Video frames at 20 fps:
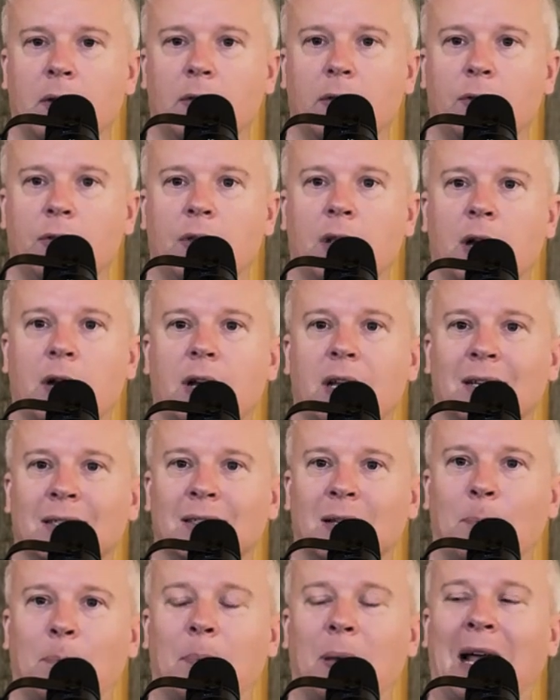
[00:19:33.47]
There
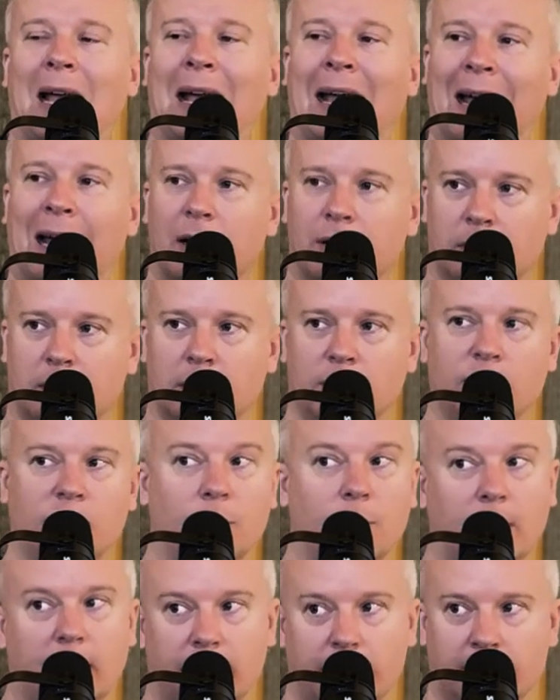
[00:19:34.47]
is a pattern
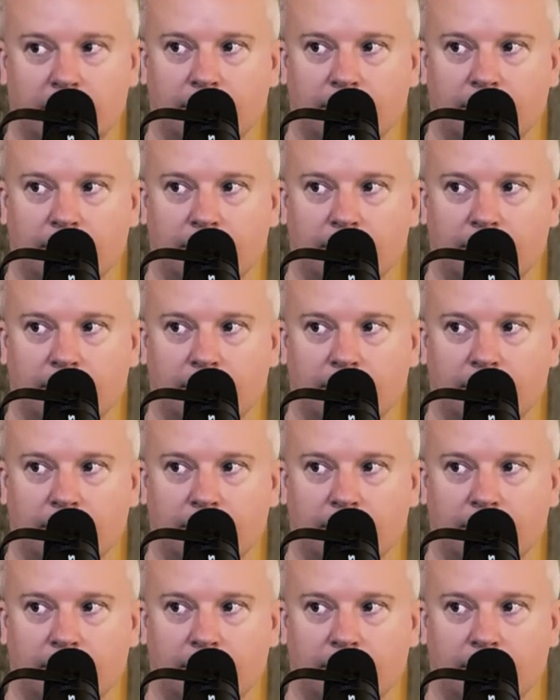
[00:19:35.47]
to it.